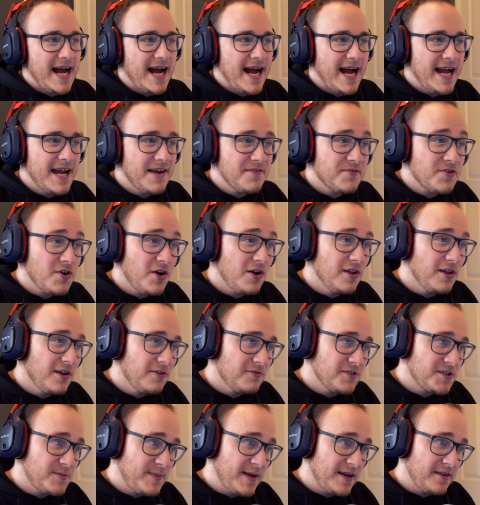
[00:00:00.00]
I have got a lot of
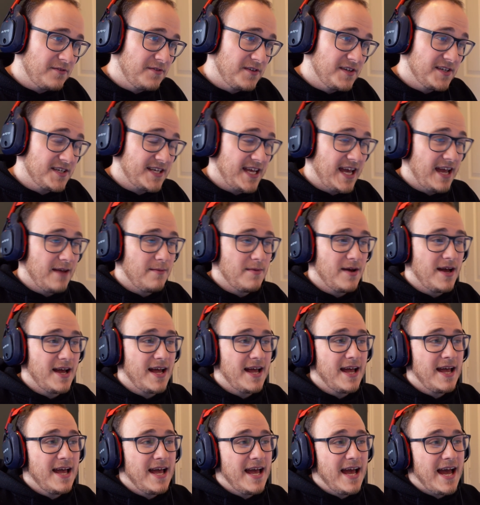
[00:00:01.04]
respect for this game.
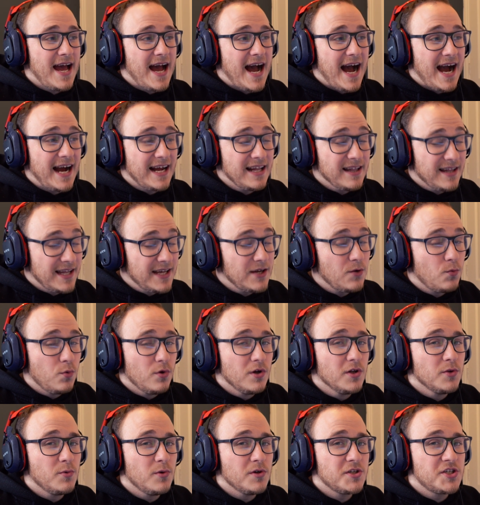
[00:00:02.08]
I like
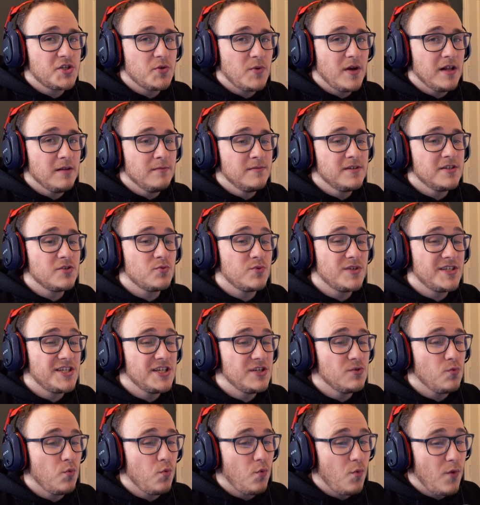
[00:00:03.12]
World War II elements, which
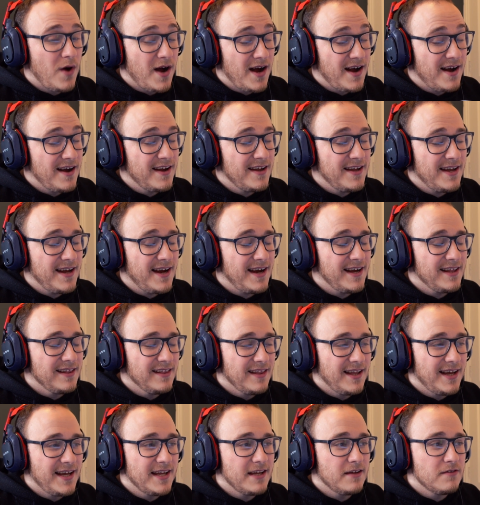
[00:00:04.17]
is why I
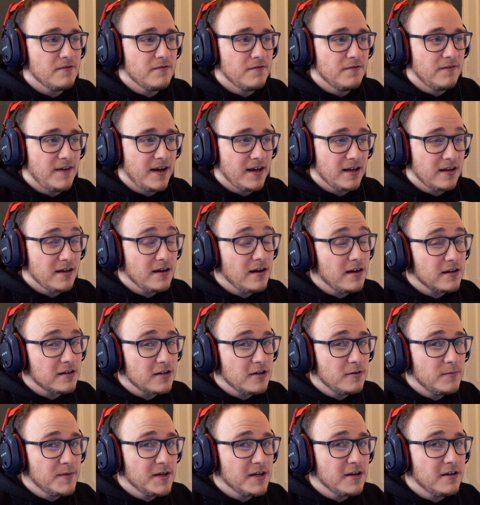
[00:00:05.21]
like Vanguard
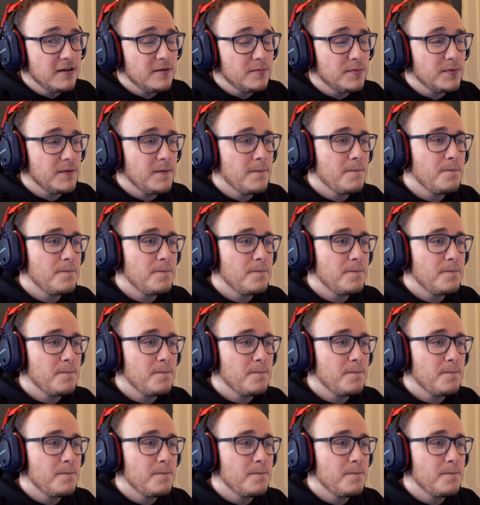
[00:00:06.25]
coming up.